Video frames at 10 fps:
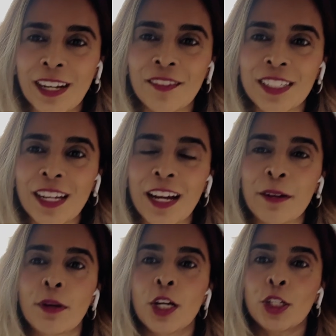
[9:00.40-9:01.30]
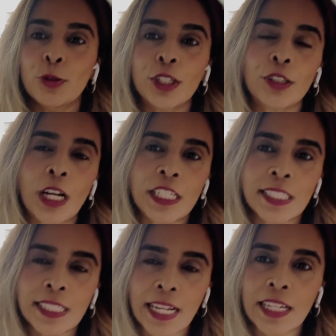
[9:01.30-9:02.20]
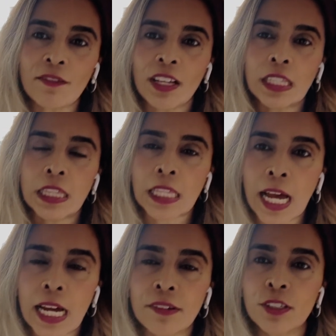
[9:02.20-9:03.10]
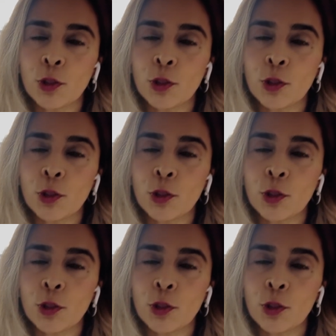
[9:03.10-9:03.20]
of the time you can save lives.